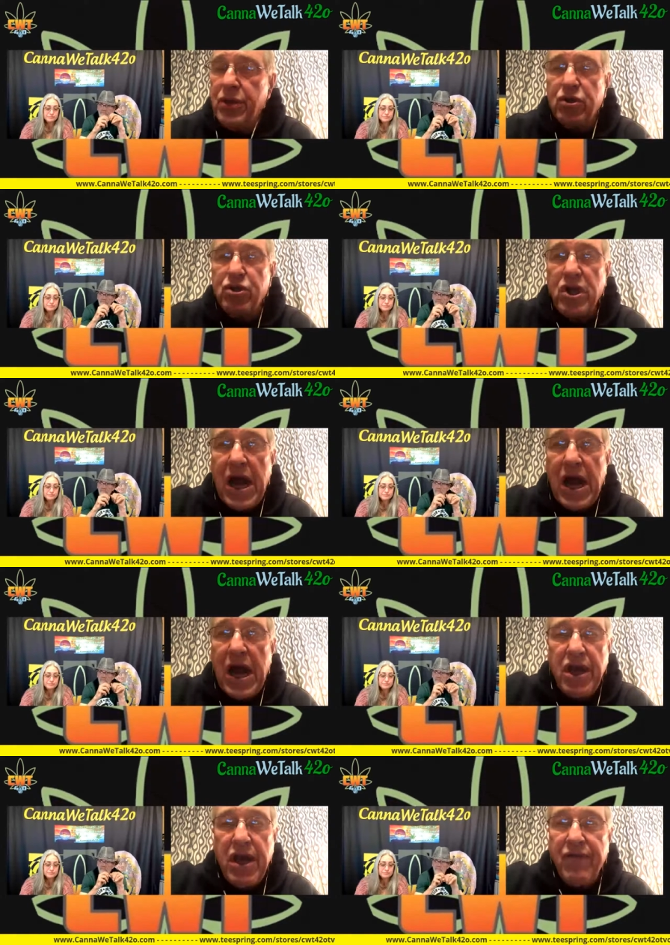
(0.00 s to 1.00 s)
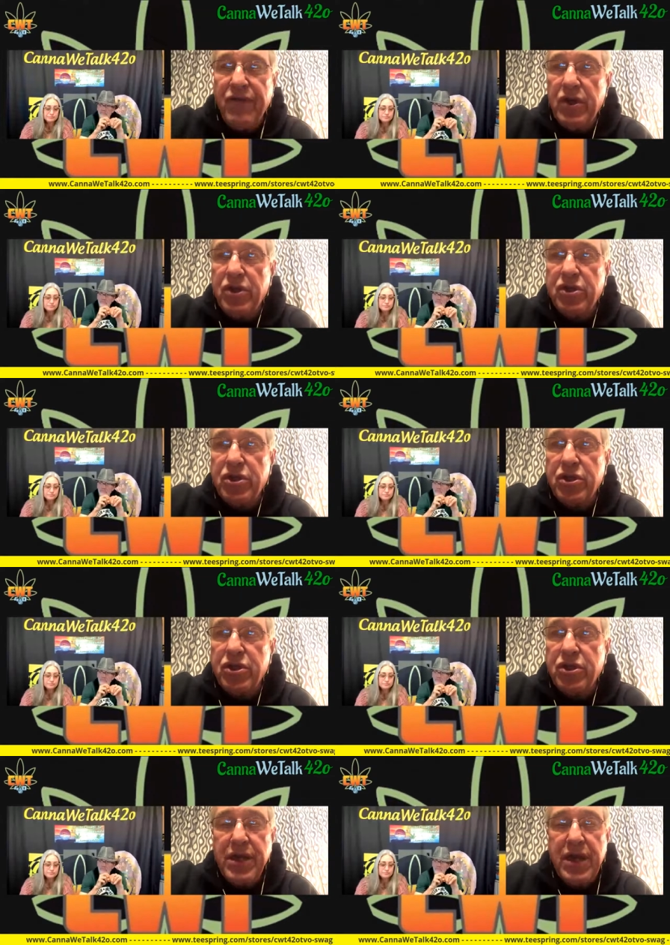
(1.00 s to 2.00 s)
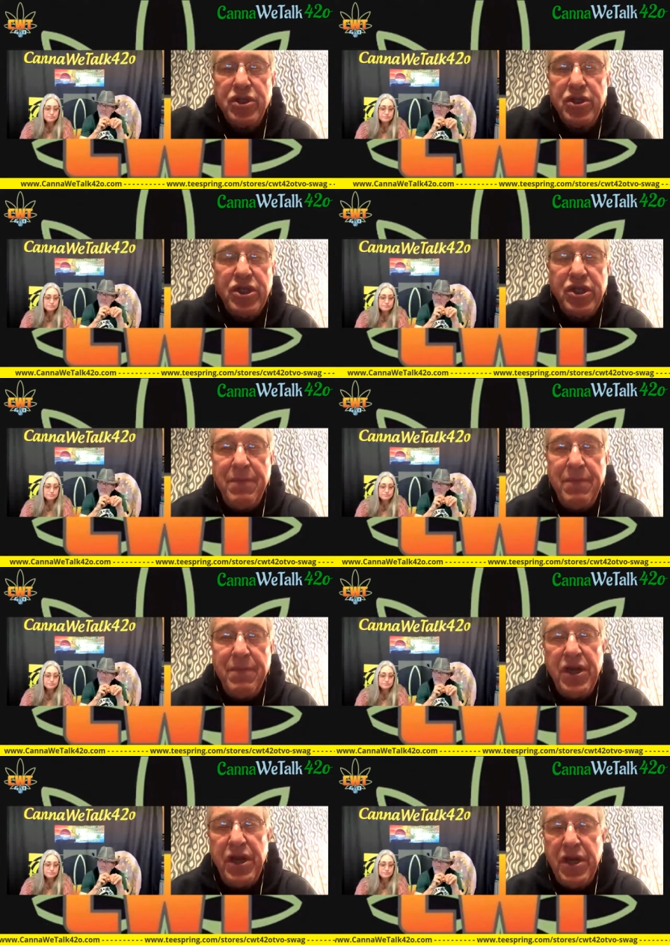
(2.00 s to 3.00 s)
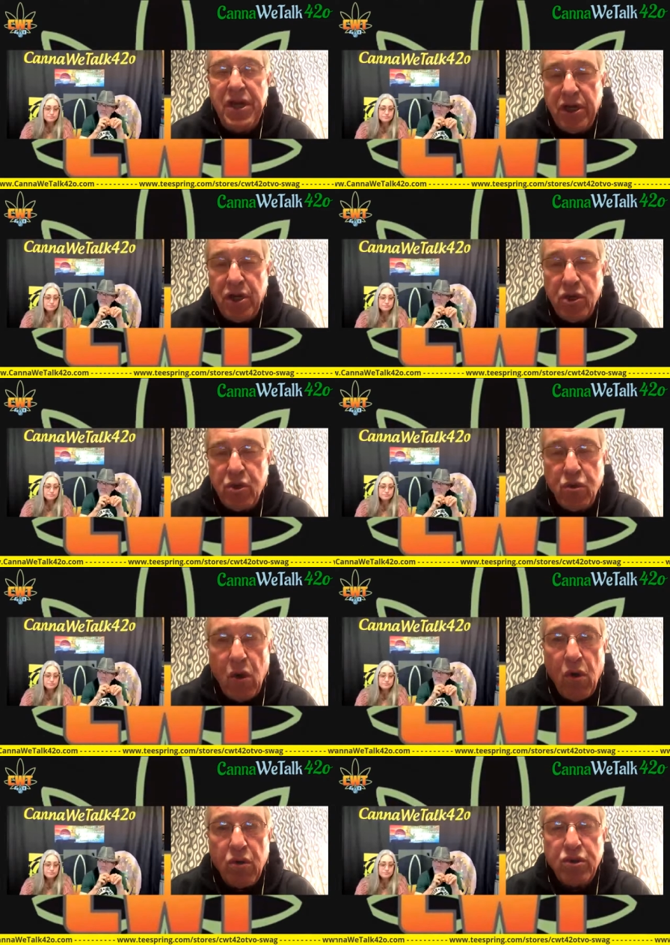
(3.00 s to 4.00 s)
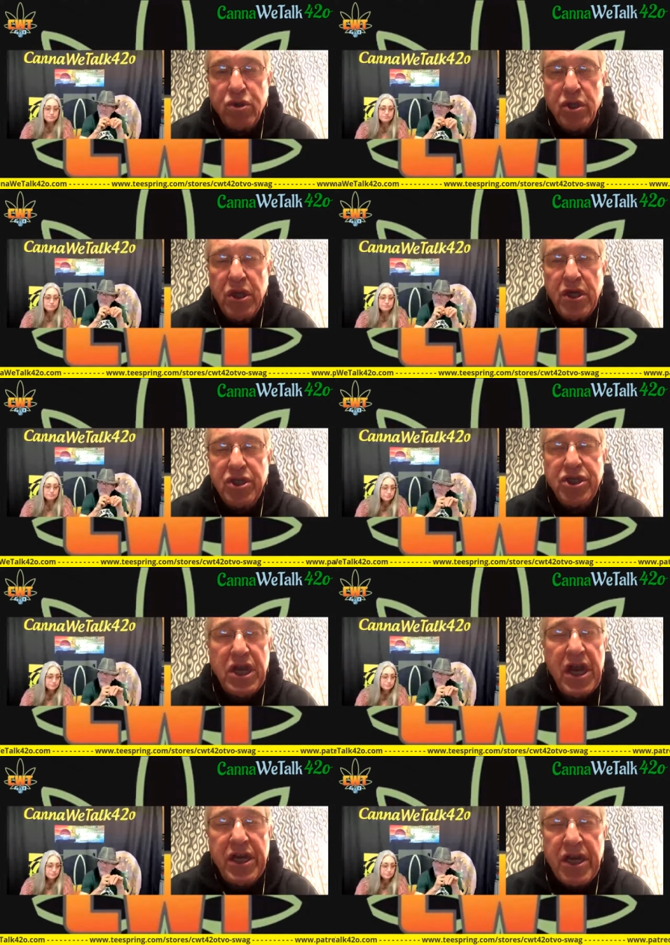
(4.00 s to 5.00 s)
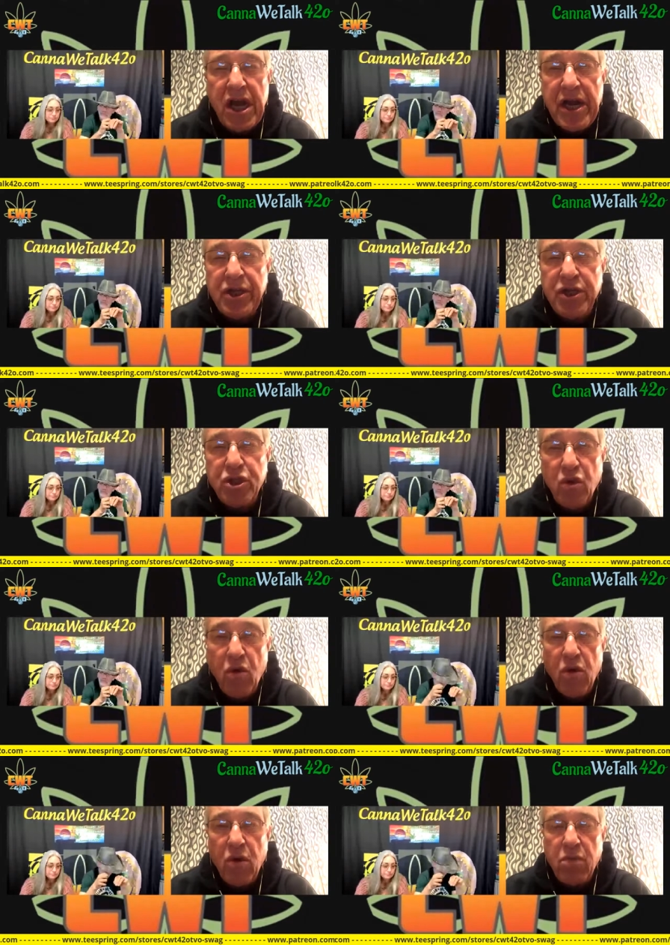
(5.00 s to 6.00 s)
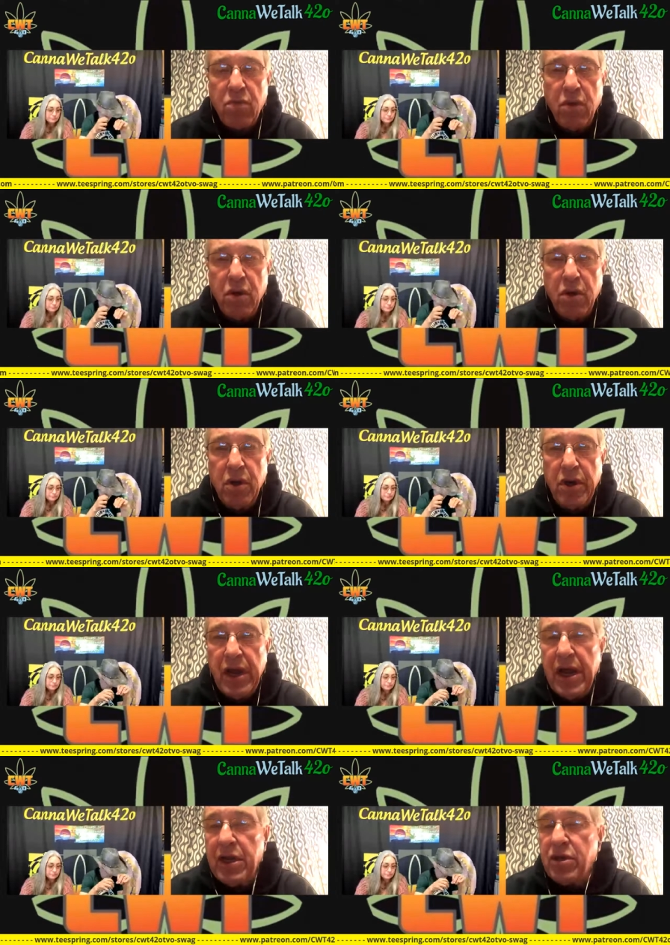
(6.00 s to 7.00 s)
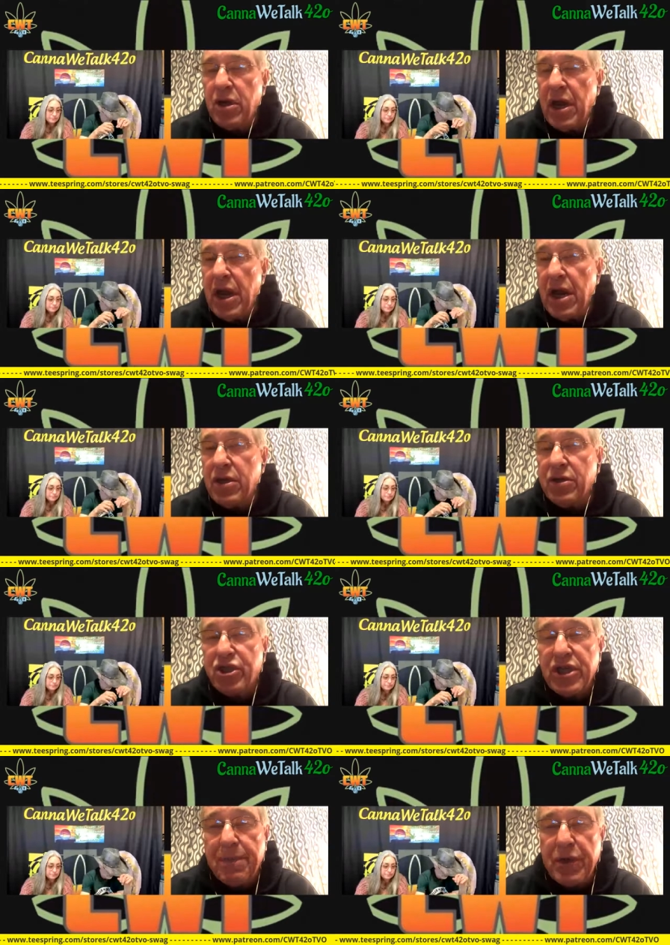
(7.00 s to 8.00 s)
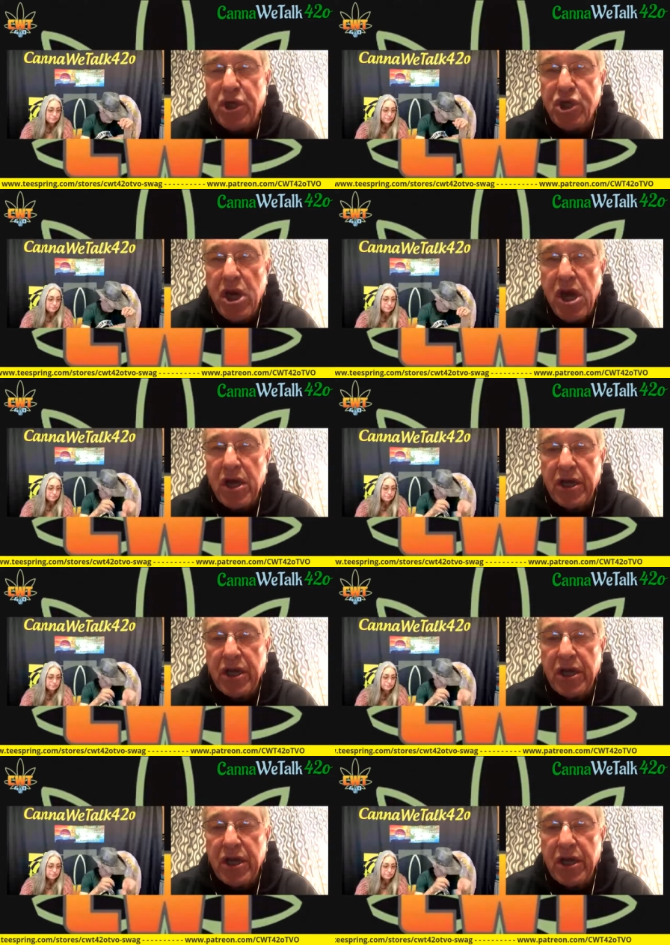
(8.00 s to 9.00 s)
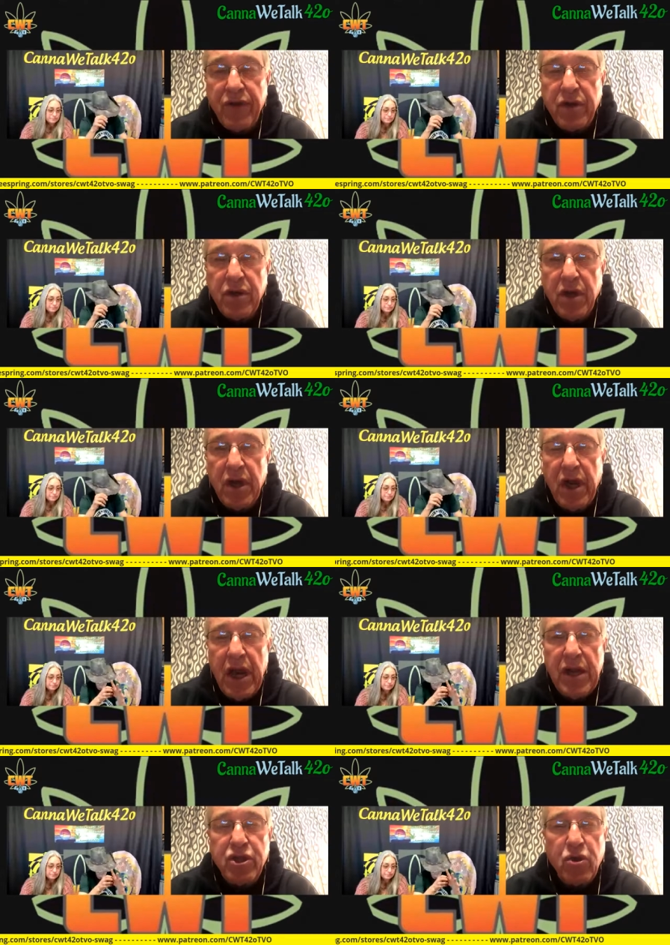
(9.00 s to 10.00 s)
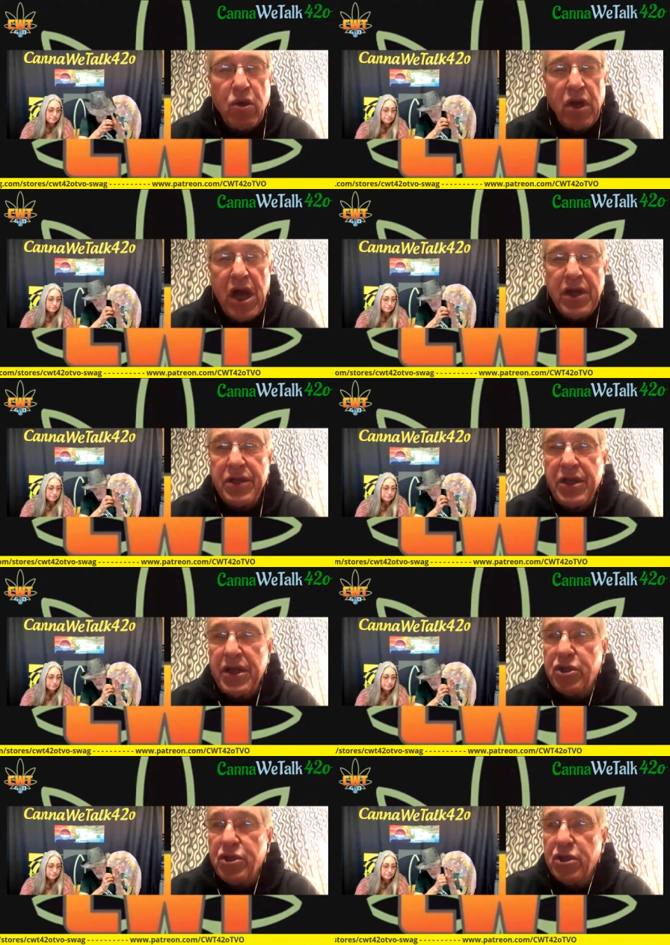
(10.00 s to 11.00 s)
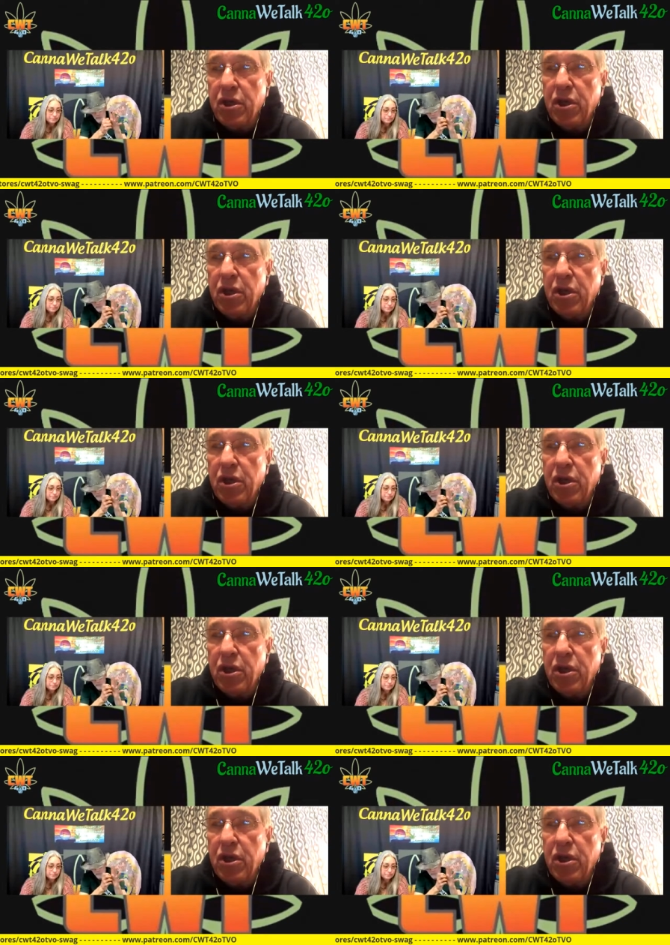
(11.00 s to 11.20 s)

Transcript: lots of evidence that CBD controls cytokine storm and septic shock in COVID. And so a lot of these